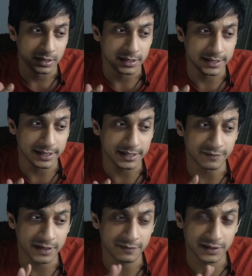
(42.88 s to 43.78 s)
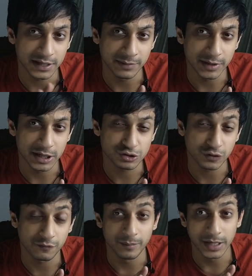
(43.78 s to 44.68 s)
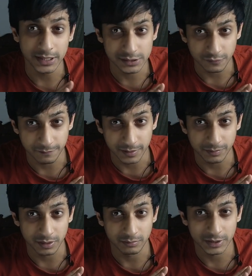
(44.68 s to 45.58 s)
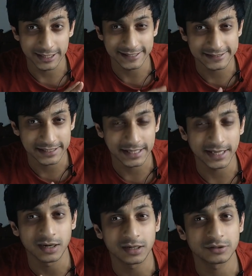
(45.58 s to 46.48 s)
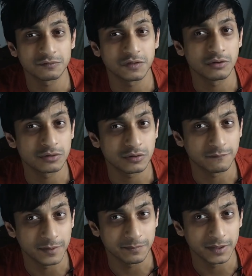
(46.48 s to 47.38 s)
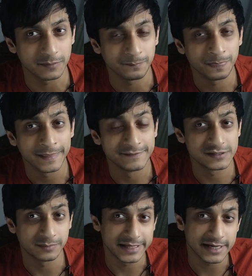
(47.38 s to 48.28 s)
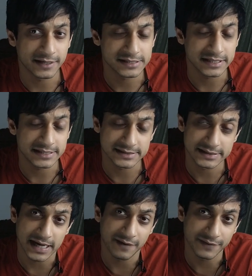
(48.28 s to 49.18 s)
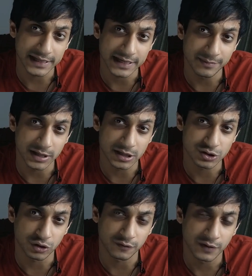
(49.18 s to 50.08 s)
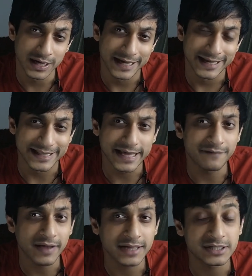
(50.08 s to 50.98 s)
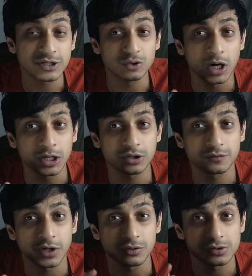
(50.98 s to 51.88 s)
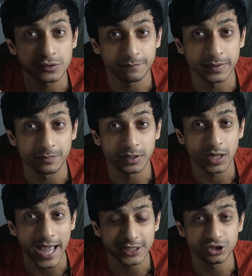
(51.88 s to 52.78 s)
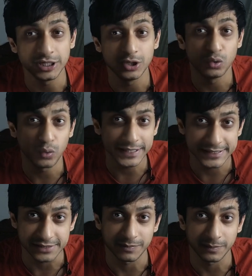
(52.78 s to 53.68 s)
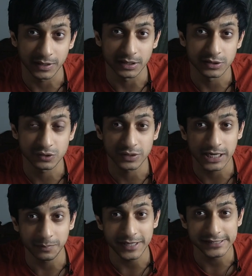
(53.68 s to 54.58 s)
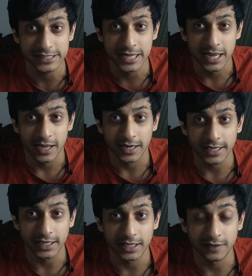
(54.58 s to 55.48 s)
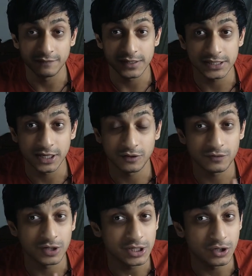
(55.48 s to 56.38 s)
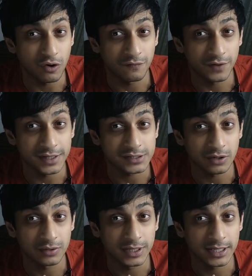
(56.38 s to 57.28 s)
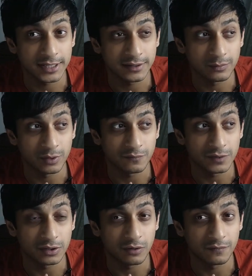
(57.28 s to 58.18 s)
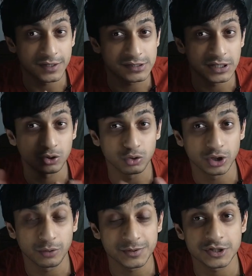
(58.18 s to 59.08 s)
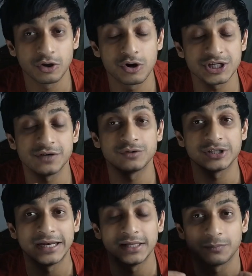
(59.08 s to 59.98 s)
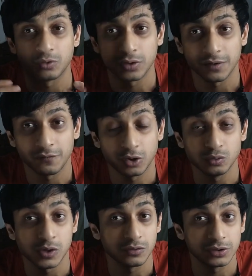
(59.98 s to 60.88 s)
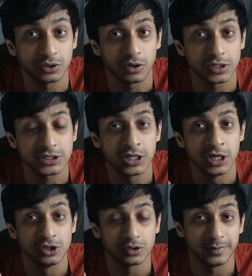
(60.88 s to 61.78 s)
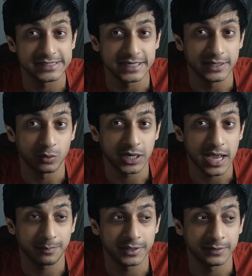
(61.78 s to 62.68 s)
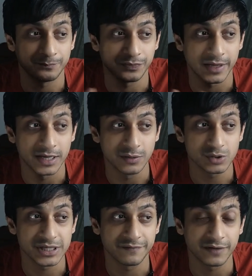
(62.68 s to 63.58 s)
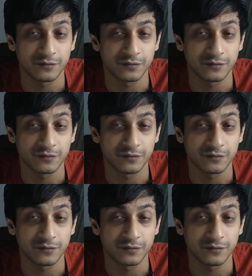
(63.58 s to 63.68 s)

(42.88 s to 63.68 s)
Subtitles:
they even have the email list of millions of people, but let's say like hundreds of thousands of people somebody is having the email list of, they have access to hundreds of thousands of people actually knowing these people. So that means like if they see any of the new offerings out there, like one of the offerings that Tony Robbins launched, he was selling the program for $2,000. So basically what happened, he was giving